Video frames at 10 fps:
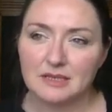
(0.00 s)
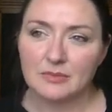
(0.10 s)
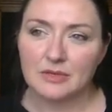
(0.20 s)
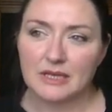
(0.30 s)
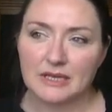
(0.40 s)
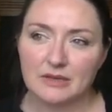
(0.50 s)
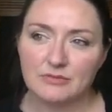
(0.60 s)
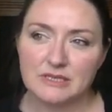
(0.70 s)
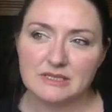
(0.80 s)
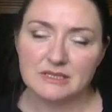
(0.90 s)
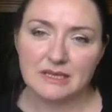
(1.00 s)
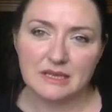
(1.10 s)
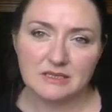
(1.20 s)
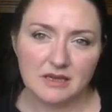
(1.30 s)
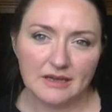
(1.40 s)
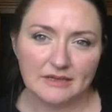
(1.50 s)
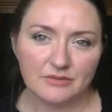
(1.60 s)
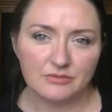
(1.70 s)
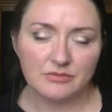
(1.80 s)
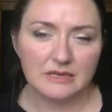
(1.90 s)
But I recently dyed it
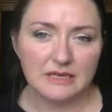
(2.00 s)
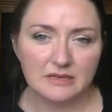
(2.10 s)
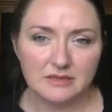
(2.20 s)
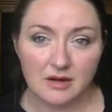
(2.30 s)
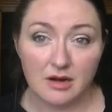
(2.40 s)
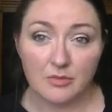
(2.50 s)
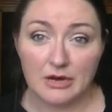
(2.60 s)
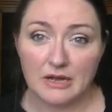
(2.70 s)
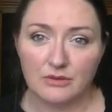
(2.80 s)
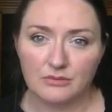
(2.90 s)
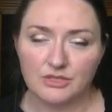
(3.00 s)
really dark brown,